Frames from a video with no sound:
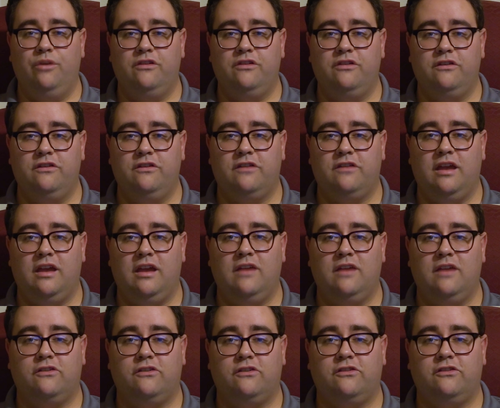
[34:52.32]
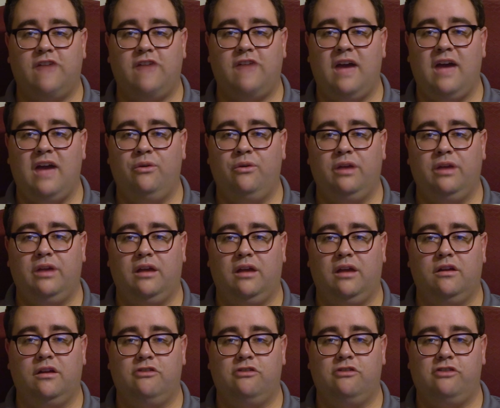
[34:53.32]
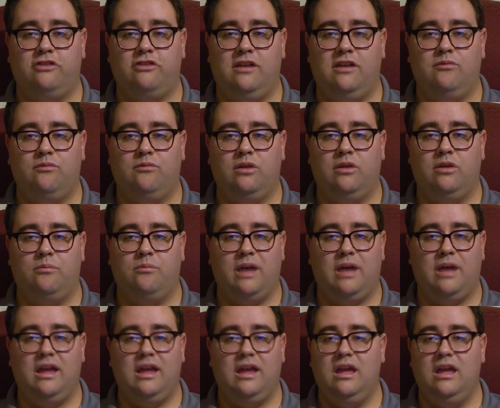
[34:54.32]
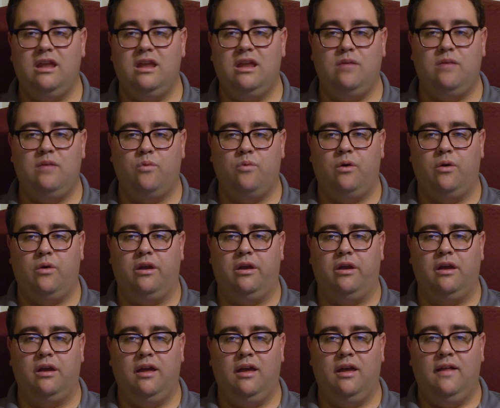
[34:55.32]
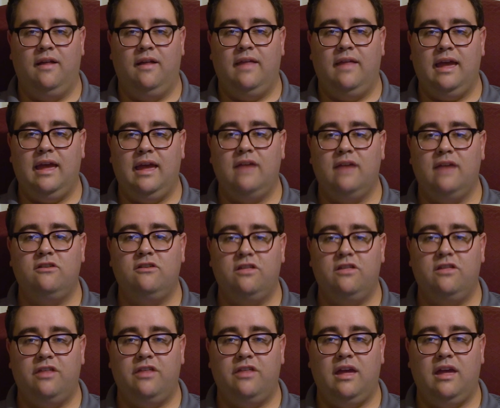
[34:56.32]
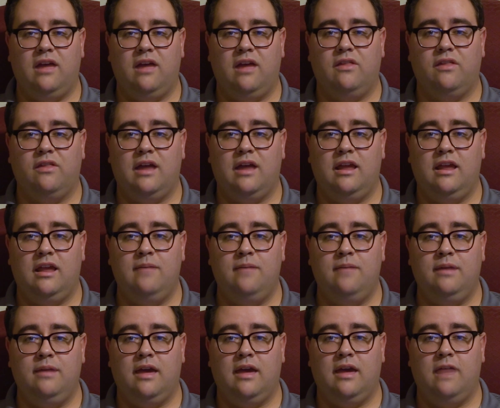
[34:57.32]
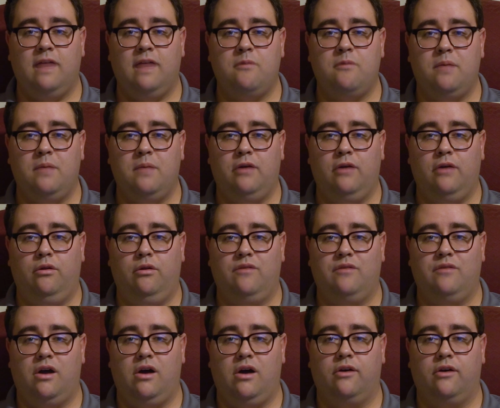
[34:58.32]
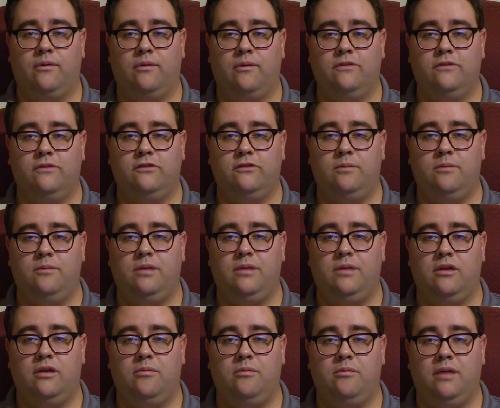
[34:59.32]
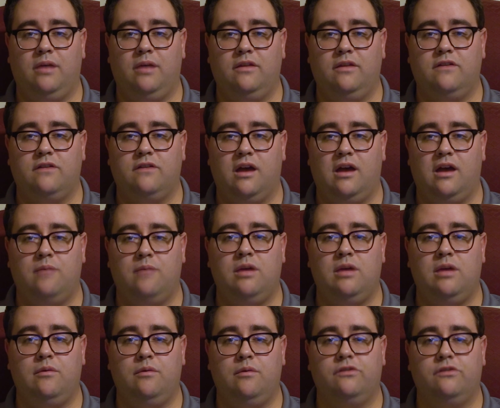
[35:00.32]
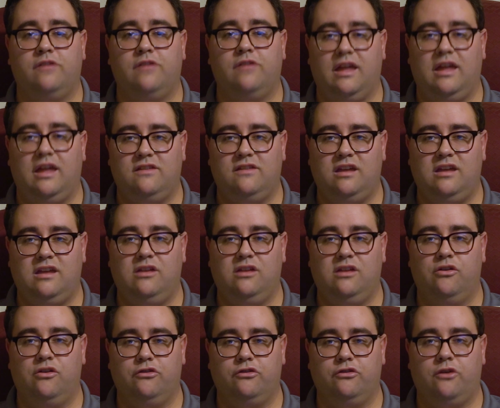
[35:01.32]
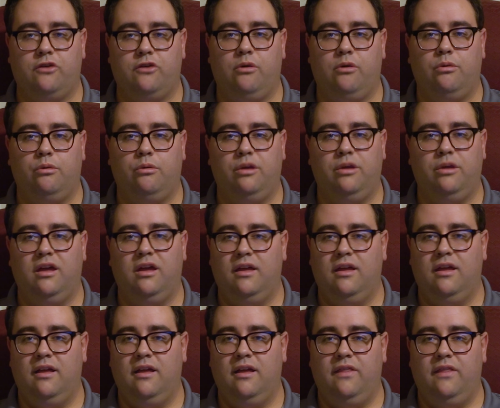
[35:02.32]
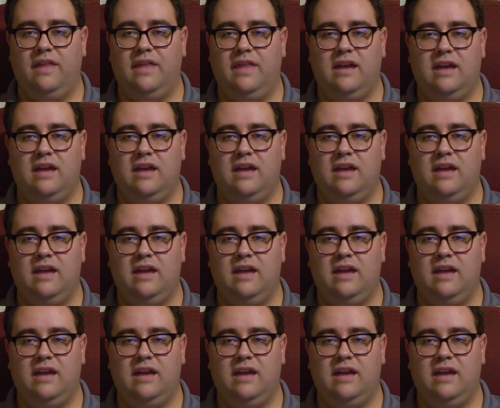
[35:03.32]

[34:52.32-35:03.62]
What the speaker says: is an astounding achievement by anyone. And to think that he became a Medal of Honor recipient by the time he was 19 years old. That